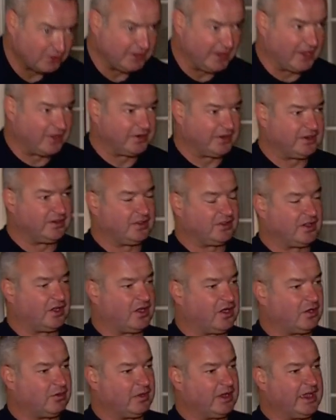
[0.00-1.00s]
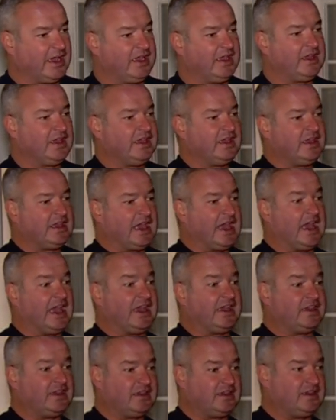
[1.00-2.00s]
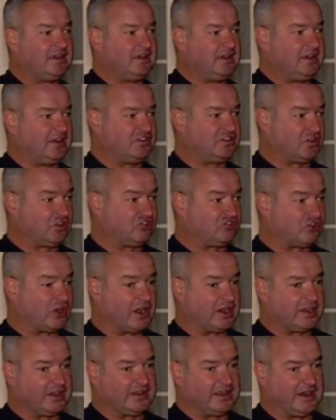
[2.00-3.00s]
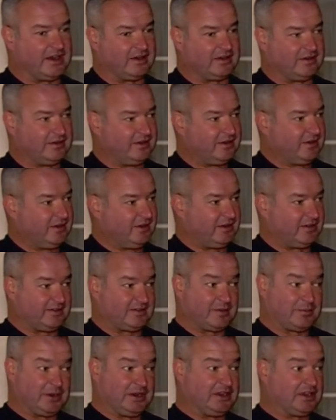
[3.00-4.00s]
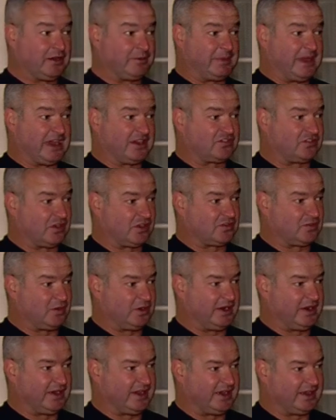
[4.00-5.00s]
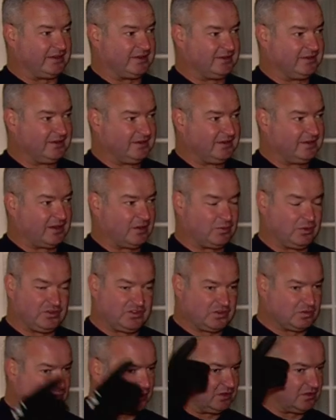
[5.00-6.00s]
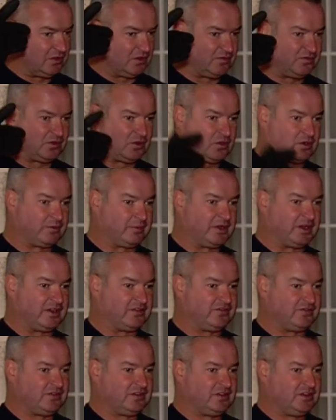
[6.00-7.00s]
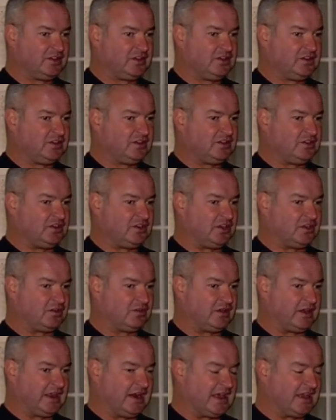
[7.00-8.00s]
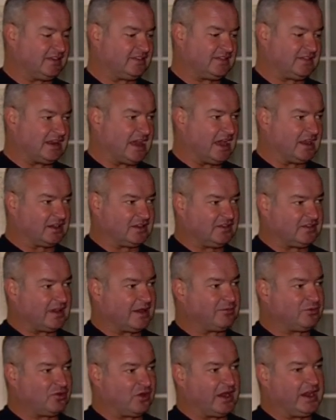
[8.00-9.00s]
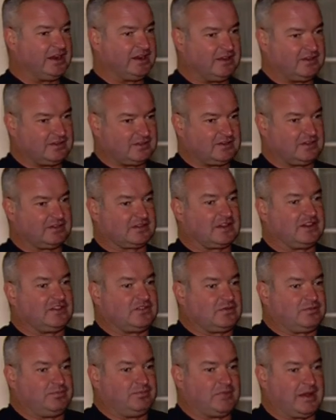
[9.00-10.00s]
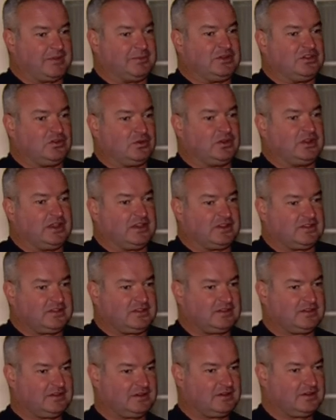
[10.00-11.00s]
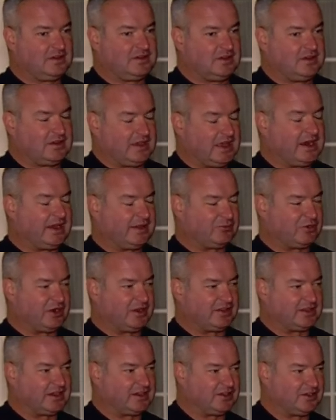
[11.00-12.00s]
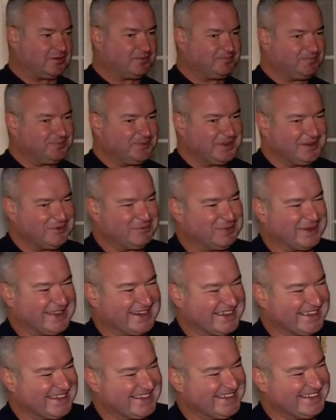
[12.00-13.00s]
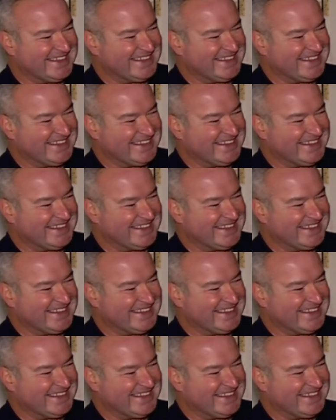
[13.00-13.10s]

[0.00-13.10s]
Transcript: and yelled into the hallway, Hey, is there a truck in there? And somebody yelled back, Truck 29. And we just went to the floor above, you know? And that's not because I'm great, it's just because I've been doing this. And I'm great, thank you. But, uh,